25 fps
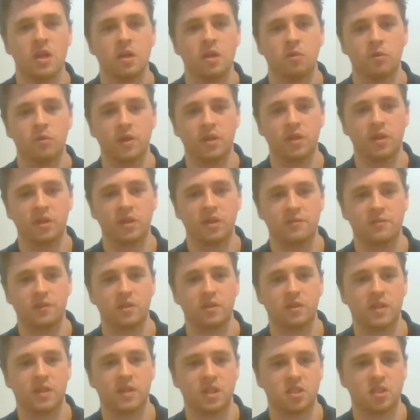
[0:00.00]
really
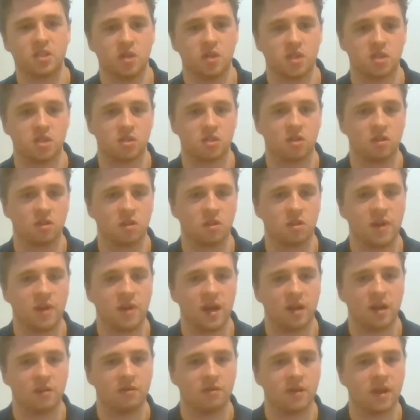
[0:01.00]
feeling that stretch along the
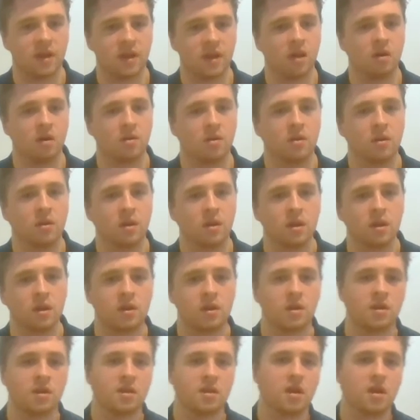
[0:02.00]
back of our
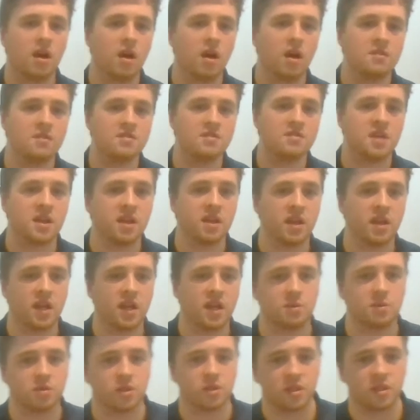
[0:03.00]
calves and our
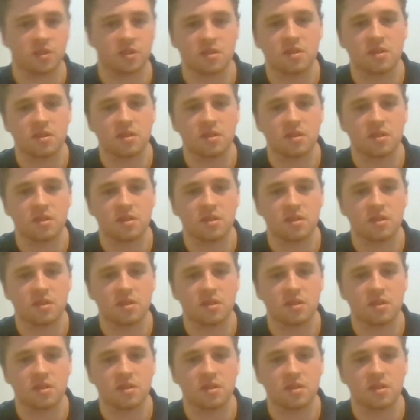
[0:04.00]
hamstrings.